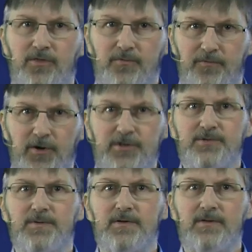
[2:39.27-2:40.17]

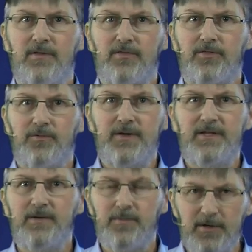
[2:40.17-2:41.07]
virtual
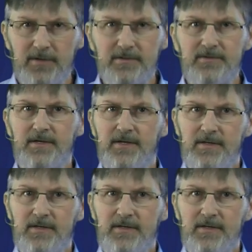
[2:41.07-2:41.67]
3D world,